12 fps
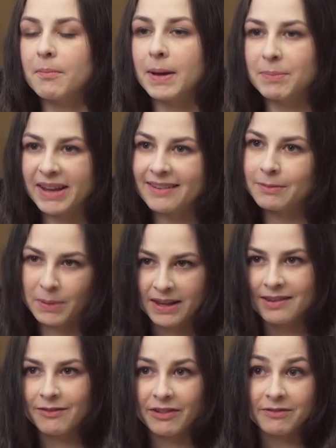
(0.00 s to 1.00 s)
My biggest
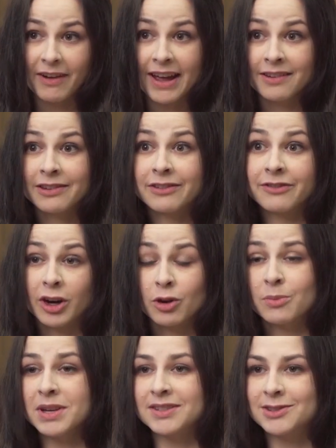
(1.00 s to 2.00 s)
piece of advice for
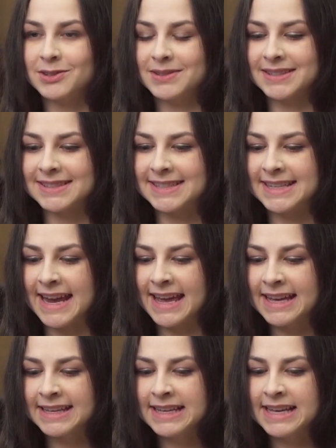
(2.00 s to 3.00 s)
Kumon students
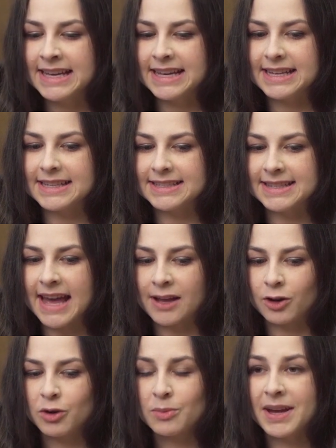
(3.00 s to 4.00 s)
today is
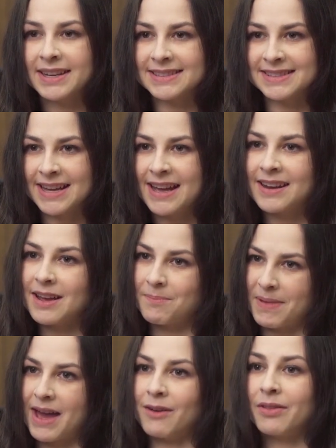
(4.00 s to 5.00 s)
that Kumon is not
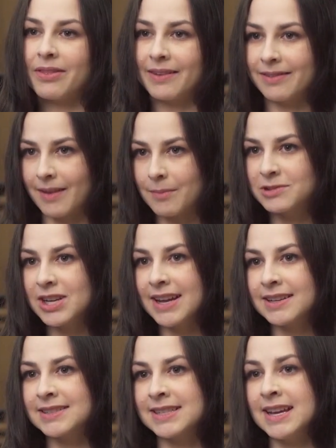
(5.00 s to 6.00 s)
about the
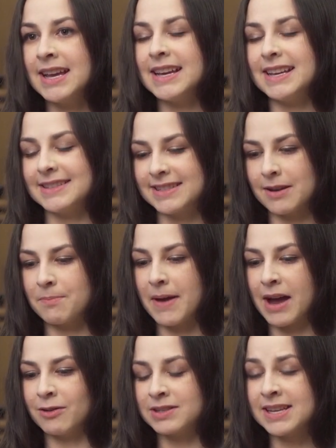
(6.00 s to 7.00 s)
subject, it's
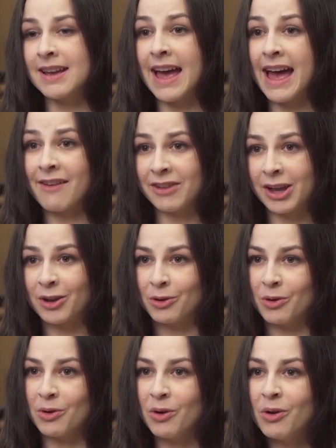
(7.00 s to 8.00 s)
about having a
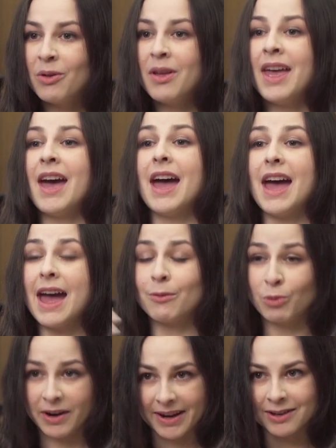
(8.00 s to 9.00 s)
goal
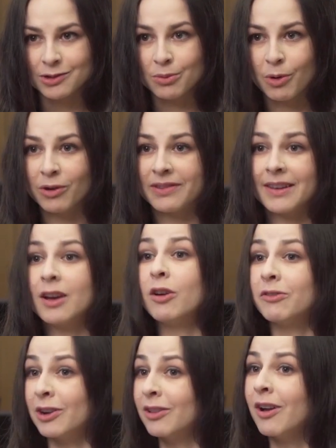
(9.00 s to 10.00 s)
and working towards it
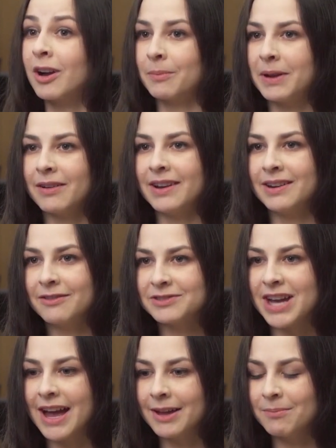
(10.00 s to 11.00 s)
over a long period of
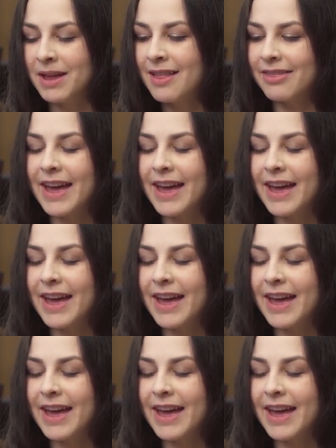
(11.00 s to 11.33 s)
time.